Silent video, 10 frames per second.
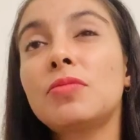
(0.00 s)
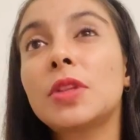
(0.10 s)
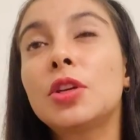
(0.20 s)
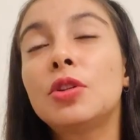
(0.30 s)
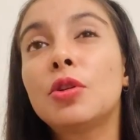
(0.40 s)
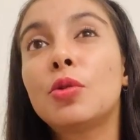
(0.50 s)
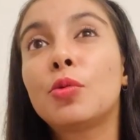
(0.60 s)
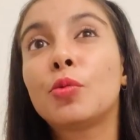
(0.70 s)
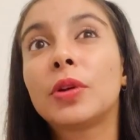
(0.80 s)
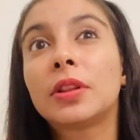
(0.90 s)

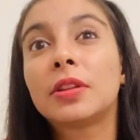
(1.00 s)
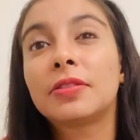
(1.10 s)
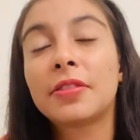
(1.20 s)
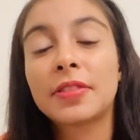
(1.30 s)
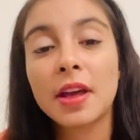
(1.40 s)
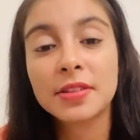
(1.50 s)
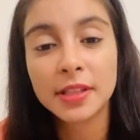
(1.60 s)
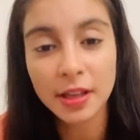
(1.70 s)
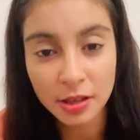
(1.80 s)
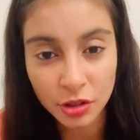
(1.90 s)
with the 5th house
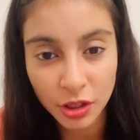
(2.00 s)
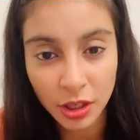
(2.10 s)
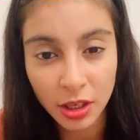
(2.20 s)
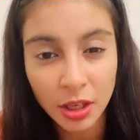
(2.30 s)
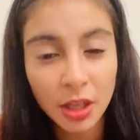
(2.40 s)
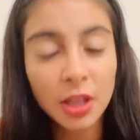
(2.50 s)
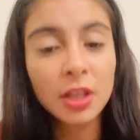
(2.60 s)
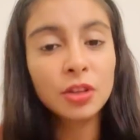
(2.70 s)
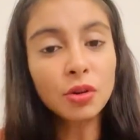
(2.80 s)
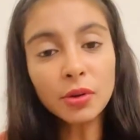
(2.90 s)
energy,
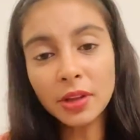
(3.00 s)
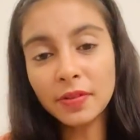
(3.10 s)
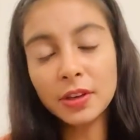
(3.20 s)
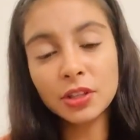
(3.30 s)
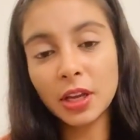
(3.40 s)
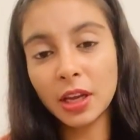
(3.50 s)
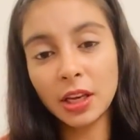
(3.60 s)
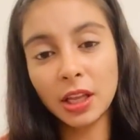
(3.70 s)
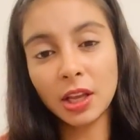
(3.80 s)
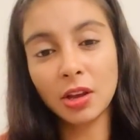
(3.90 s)
don't give in to
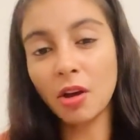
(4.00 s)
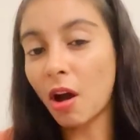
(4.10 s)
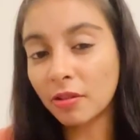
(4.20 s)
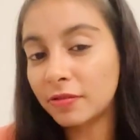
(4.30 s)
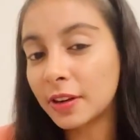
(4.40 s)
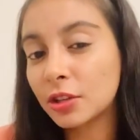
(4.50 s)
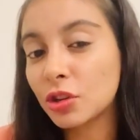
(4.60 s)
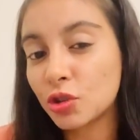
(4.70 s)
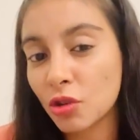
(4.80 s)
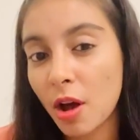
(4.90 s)
any conflict or
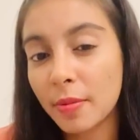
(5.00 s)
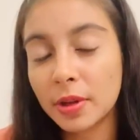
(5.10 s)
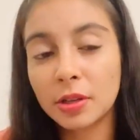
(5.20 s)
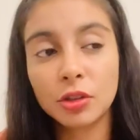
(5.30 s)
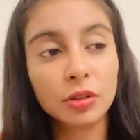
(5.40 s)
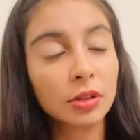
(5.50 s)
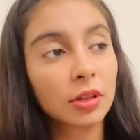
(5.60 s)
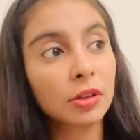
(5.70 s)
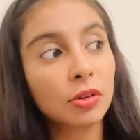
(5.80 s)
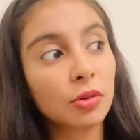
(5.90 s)
drama.
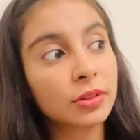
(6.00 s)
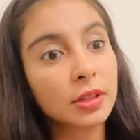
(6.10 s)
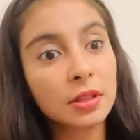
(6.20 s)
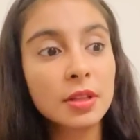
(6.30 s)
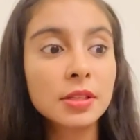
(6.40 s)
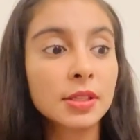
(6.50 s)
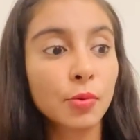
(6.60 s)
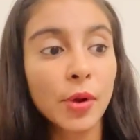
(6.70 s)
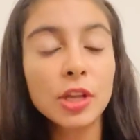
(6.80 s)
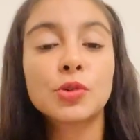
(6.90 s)
There's
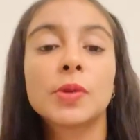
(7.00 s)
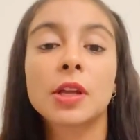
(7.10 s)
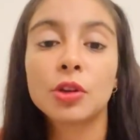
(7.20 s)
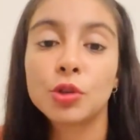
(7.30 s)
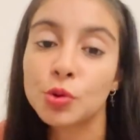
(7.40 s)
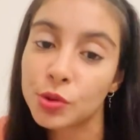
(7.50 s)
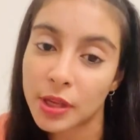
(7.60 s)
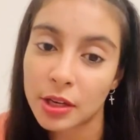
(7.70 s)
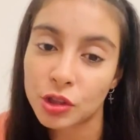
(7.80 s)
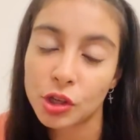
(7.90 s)
ways we can use
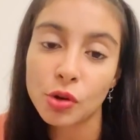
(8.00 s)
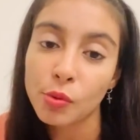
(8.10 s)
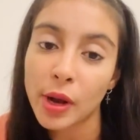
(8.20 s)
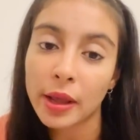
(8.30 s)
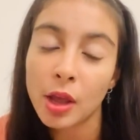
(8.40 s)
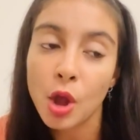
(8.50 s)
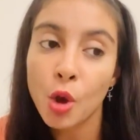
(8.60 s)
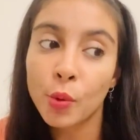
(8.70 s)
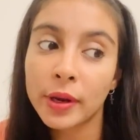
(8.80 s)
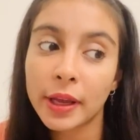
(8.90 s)
energy. Like
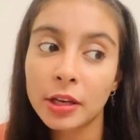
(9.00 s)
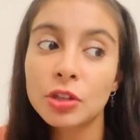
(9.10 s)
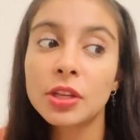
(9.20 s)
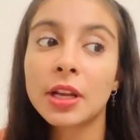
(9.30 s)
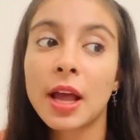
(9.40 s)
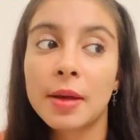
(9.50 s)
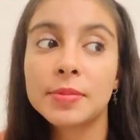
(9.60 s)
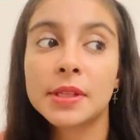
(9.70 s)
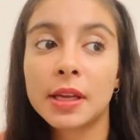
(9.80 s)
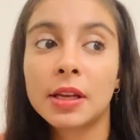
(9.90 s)
when energy
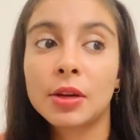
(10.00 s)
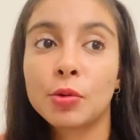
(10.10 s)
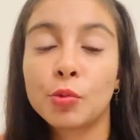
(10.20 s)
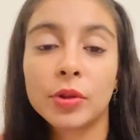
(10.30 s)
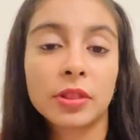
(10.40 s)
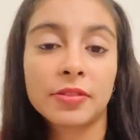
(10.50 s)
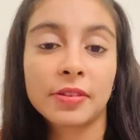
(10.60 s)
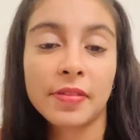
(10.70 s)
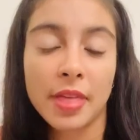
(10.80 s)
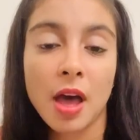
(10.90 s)
comes in with the
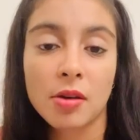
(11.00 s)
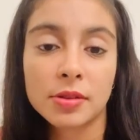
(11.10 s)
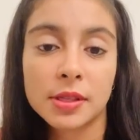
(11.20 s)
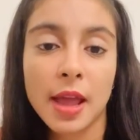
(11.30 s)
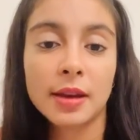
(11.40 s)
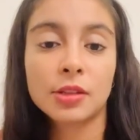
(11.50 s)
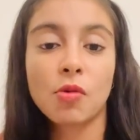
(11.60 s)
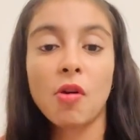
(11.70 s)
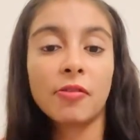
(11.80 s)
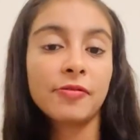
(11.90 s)
5th house and it's
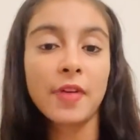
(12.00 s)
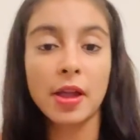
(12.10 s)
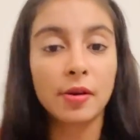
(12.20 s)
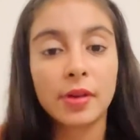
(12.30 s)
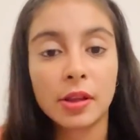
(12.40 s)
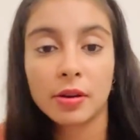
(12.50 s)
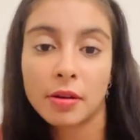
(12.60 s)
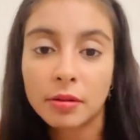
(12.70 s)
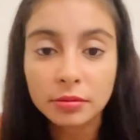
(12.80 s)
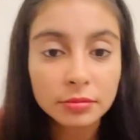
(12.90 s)
all fiery,
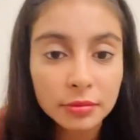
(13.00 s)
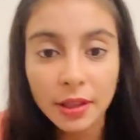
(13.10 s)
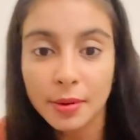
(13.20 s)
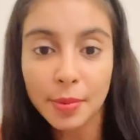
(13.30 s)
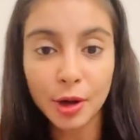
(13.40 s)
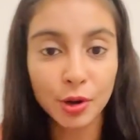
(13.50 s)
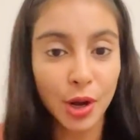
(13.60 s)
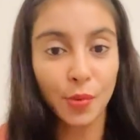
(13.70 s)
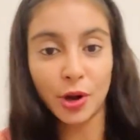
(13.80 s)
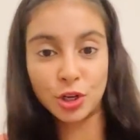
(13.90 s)
in the
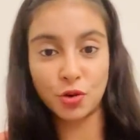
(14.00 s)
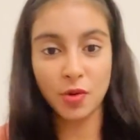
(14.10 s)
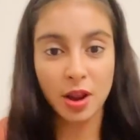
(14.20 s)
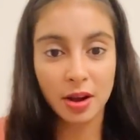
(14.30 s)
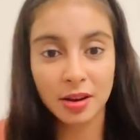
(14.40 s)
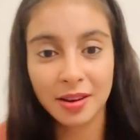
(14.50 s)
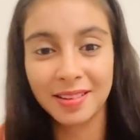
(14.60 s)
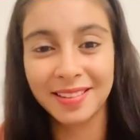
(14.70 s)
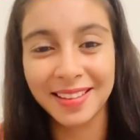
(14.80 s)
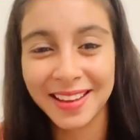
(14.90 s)
Mercury retrograde
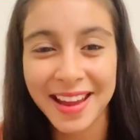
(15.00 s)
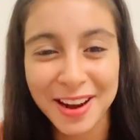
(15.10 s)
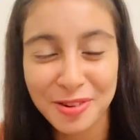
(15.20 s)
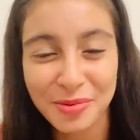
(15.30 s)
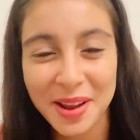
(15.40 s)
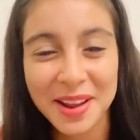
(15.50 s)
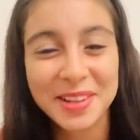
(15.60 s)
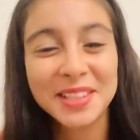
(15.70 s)
kind of way.